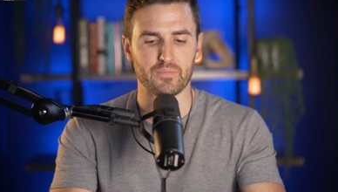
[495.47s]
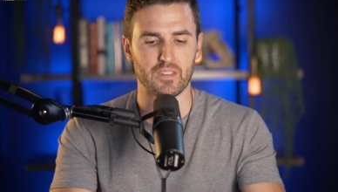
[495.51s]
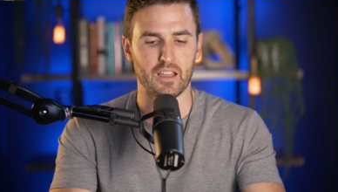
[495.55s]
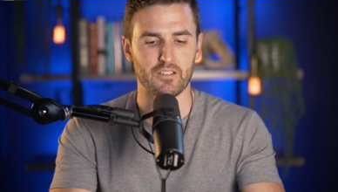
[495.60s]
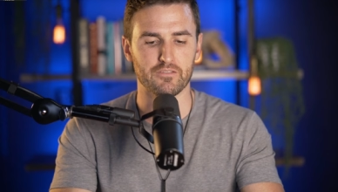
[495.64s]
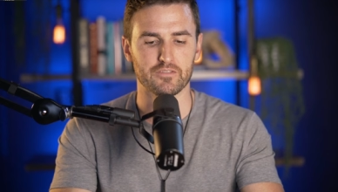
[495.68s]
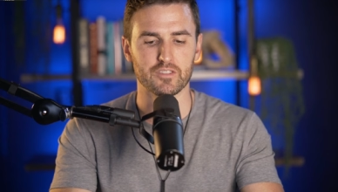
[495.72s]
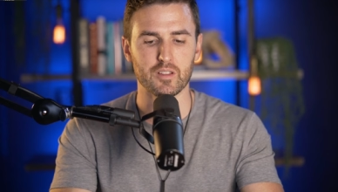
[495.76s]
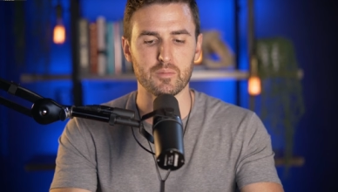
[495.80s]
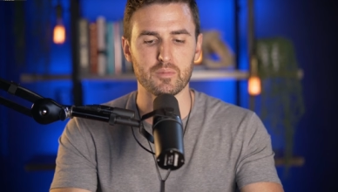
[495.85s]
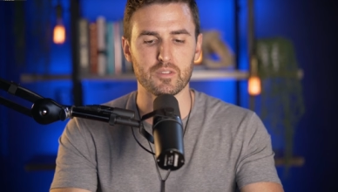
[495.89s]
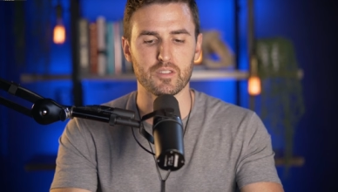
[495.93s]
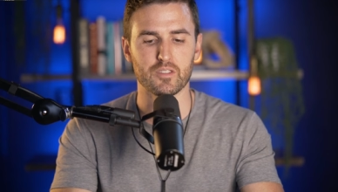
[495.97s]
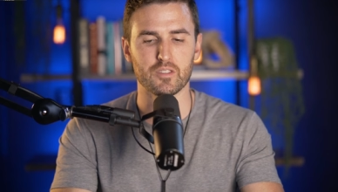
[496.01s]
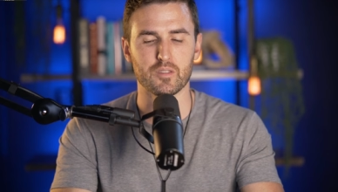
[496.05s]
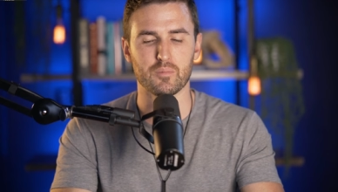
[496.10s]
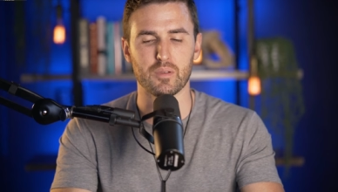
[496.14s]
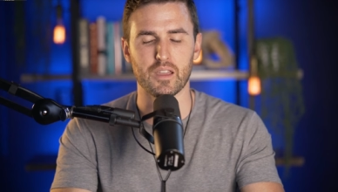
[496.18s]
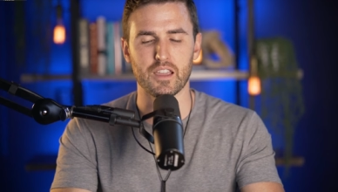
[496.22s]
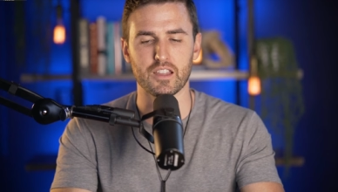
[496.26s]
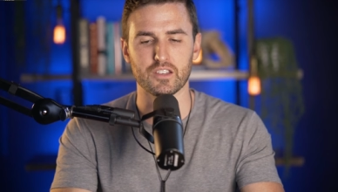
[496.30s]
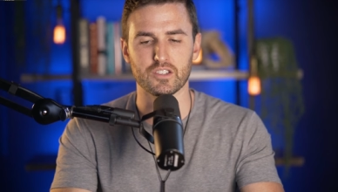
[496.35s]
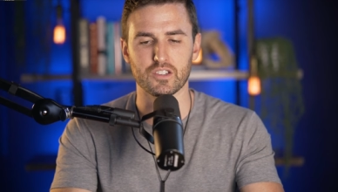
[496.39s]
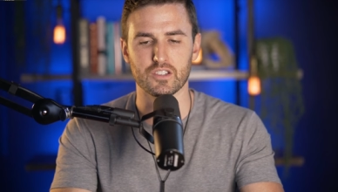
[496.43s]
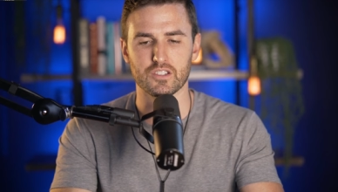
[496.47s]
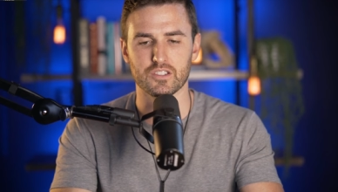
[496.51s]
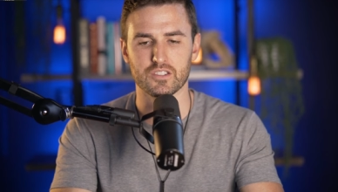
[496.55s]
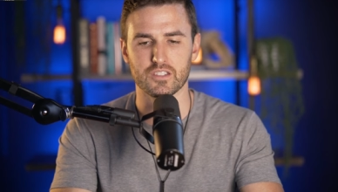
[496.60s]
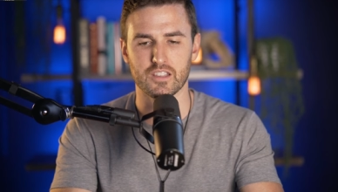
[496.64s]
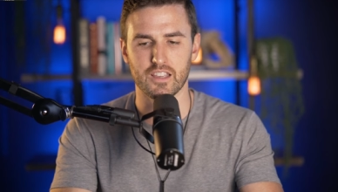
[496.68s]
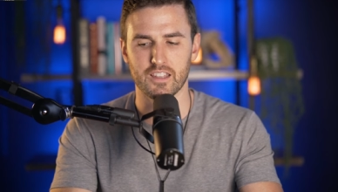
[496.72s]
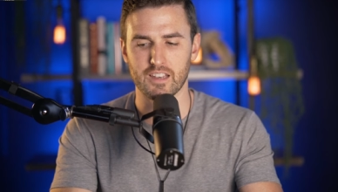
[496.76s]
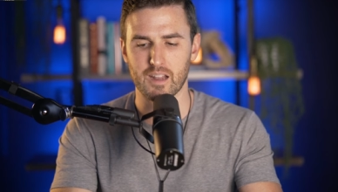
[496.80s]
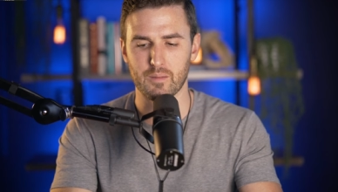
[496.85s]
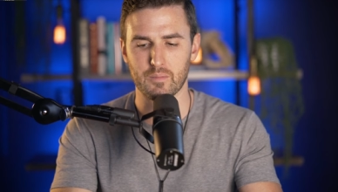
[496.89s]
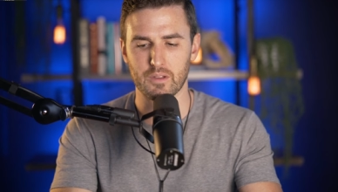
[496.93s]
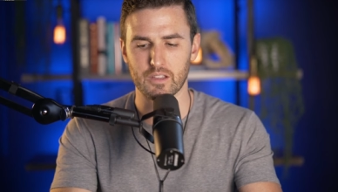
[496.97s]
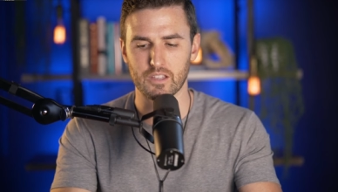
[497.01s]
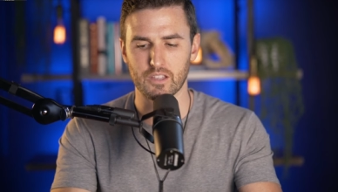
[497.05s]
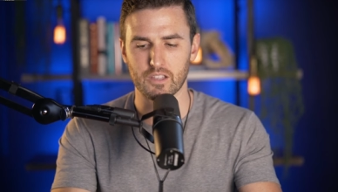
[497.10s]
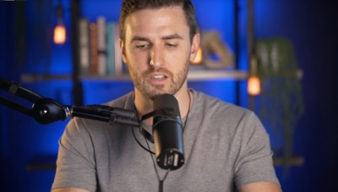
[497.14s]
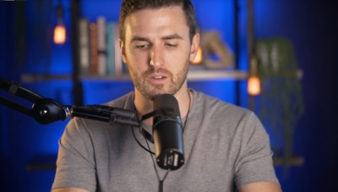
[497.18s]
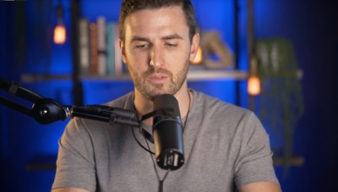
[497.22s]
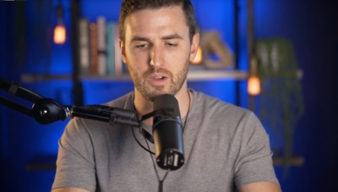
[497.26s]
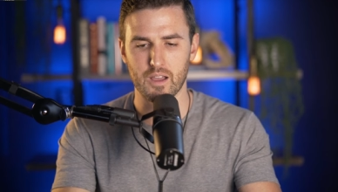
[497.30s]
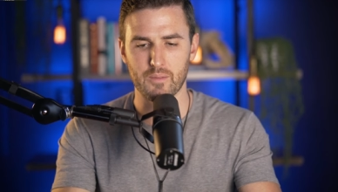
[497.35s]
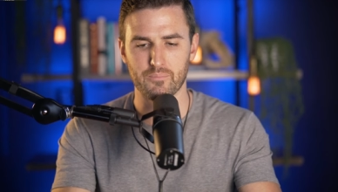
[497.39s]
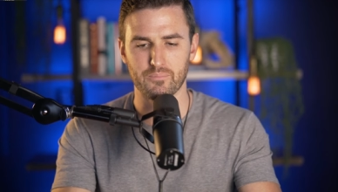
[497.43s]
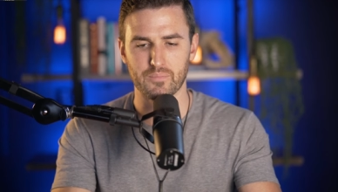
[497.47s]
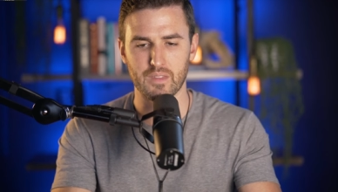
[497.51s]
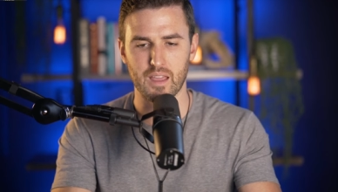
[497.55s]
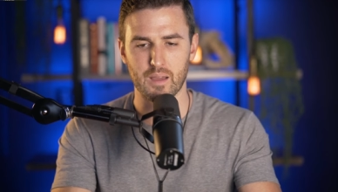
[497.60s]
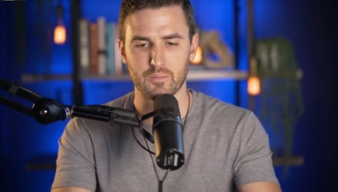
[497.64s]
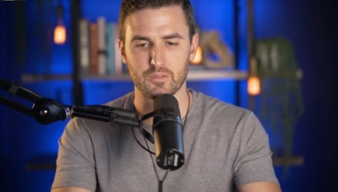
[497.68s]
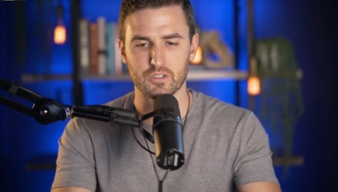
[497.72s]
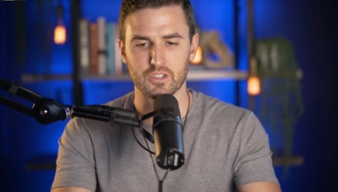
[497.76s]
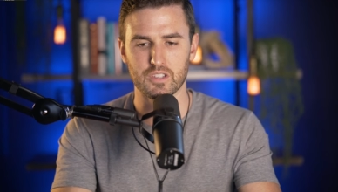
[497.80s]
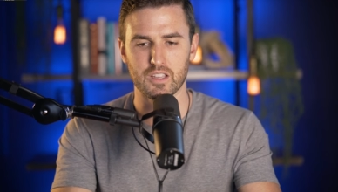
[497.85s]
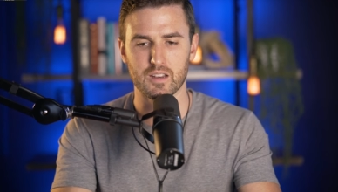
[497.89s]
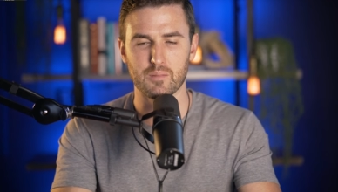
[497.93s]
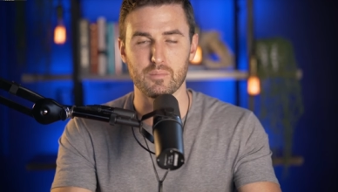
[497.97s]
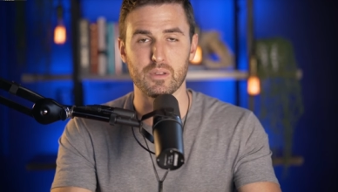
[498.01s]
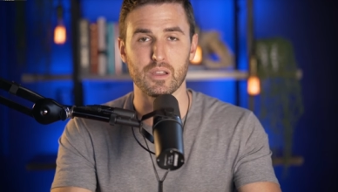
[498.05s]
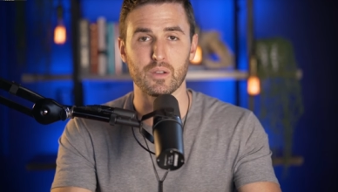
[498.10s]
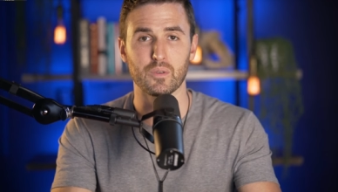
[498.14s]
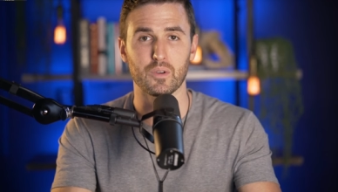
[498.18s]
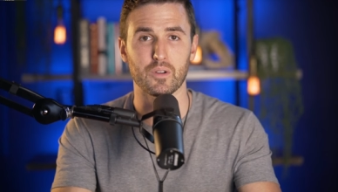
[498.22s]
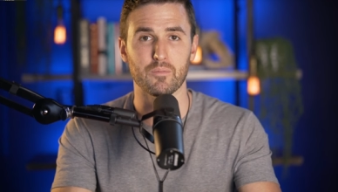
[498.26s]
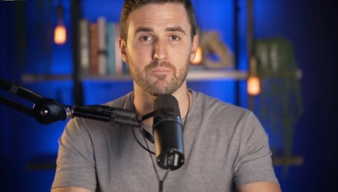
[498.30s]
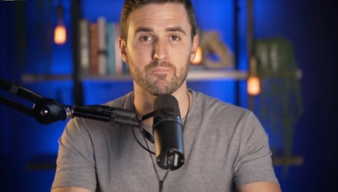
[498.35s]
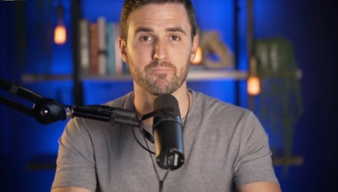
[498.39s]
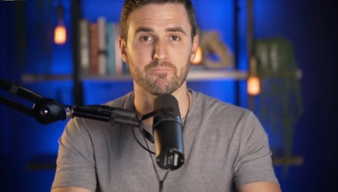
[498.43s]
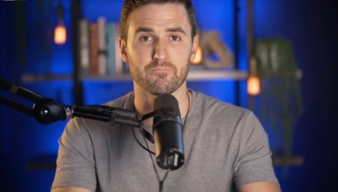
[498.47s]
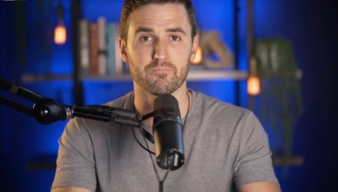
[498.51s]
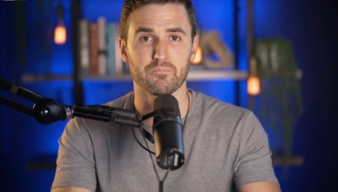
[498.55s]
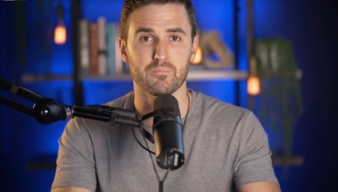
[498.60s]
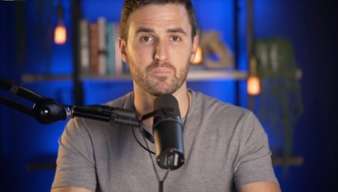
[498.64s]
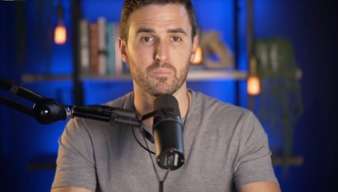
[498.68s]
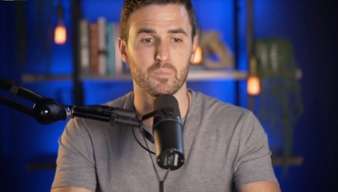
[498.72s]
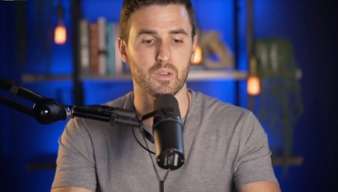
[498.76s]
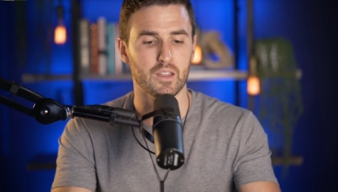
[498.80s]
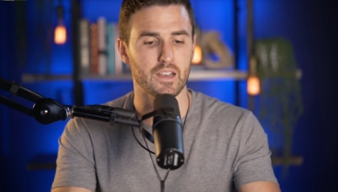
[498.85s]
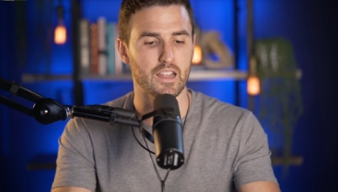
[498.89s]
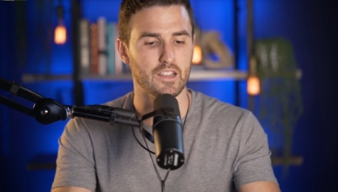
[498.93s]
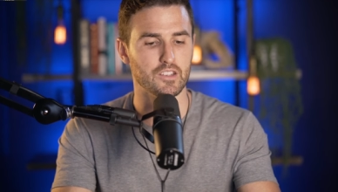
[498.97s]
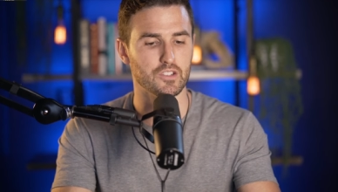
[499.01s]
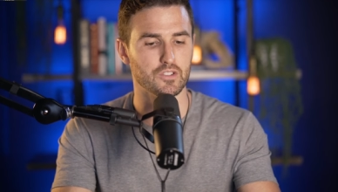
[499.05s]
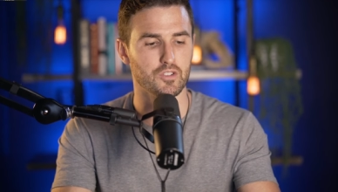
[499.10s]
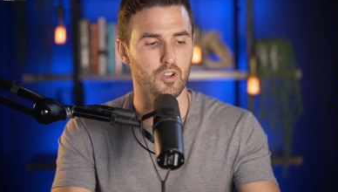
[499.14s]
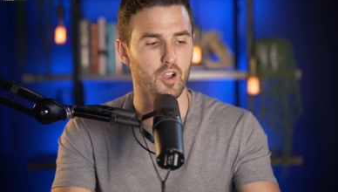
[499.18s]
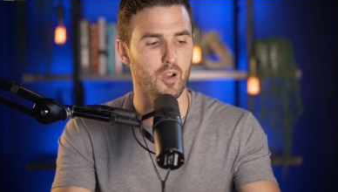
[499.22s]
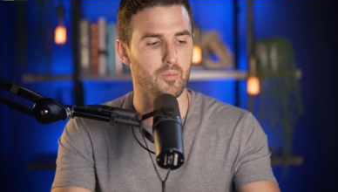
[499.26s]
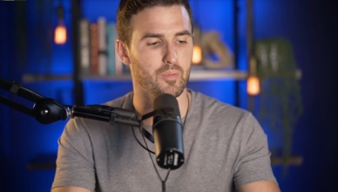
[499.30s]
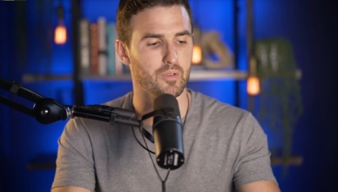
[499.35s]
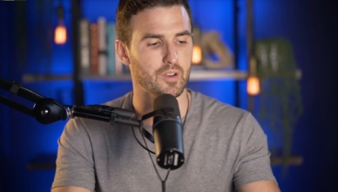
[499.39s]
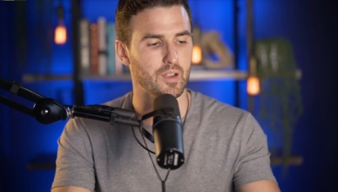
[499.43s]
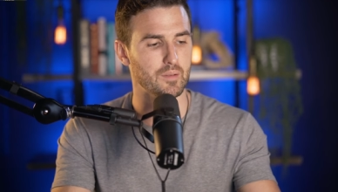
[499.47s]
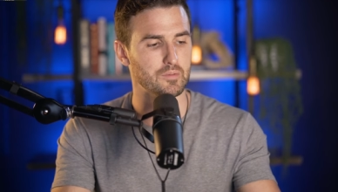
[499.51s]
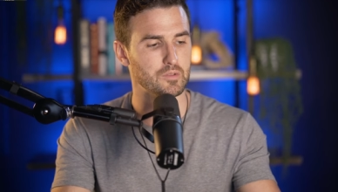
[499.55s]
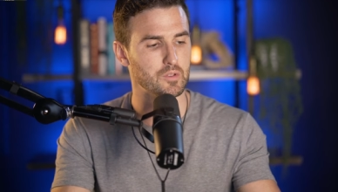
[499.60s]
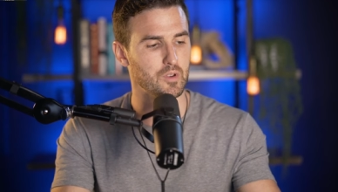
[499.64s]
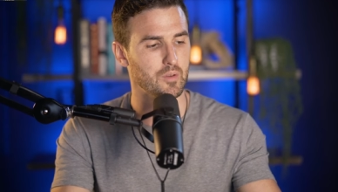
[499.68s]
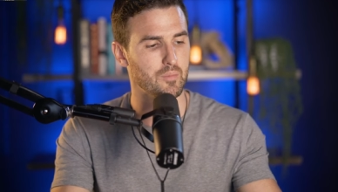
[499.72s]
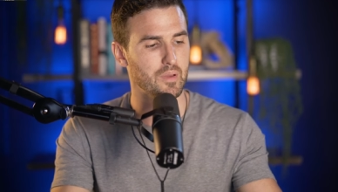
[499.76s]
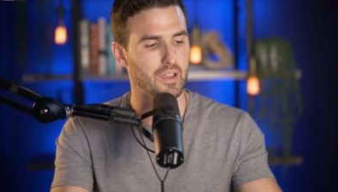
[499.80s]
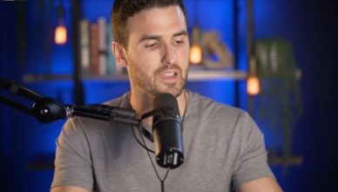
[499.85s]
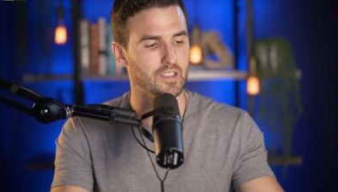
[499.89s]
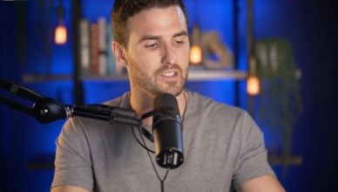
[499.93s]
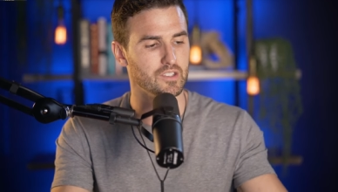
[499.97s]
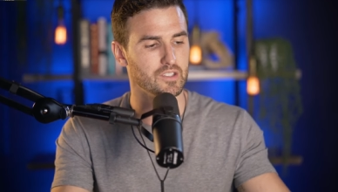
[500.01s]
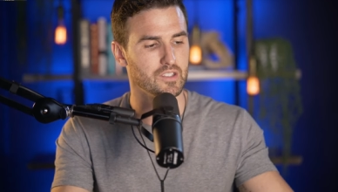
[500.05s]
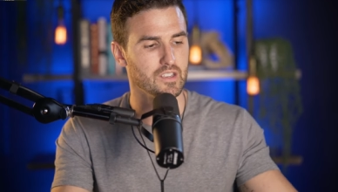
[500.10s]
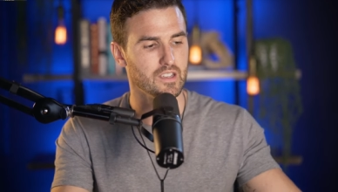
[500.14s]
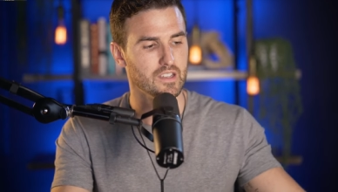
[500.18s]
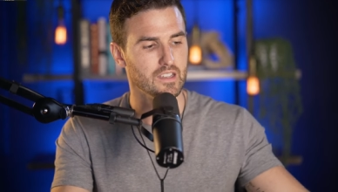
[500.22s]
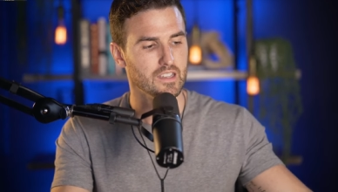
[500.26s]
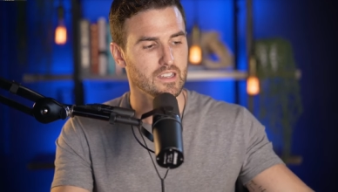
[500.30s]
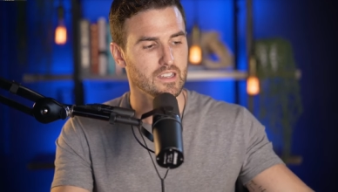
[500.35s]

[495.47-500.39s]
I'm flipping through the pages, and I'm like, you know what? I'm just going to pick one. And I just open up to a page.